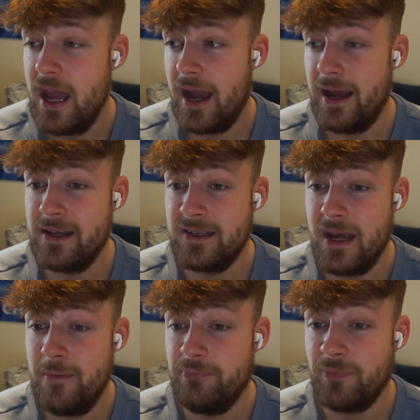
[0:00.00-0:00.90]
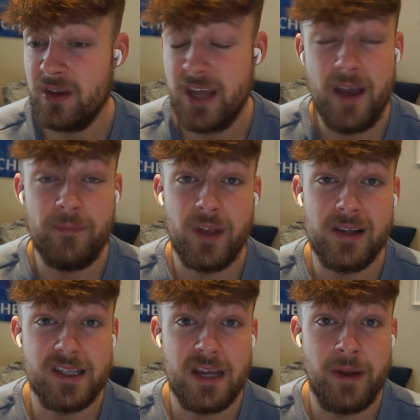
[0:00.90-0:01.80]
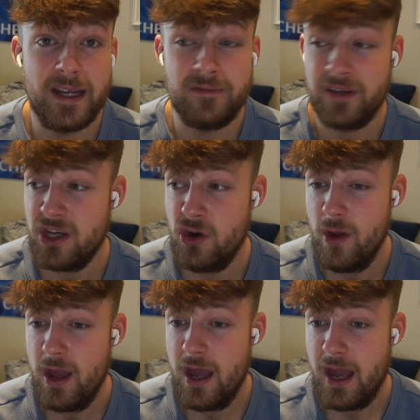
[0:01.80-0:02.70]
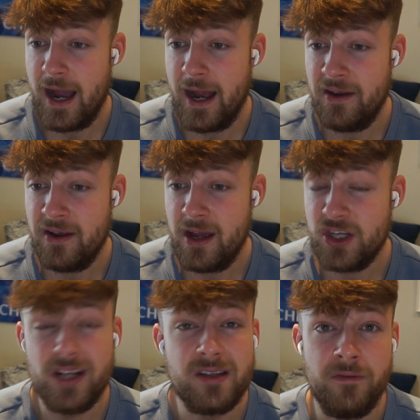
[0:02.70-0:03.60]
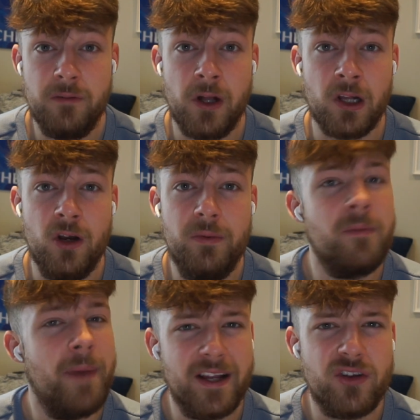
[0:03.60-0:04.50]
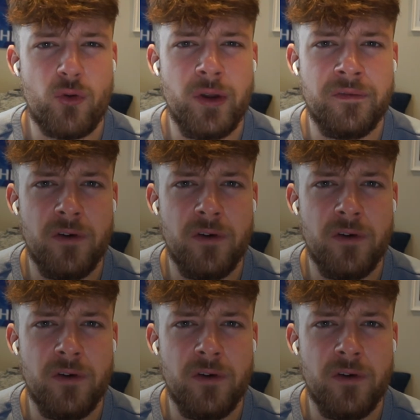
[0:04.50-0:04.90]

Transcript: And yeah, I'll see you in my next video. And Chelsea Football Club, back to ruining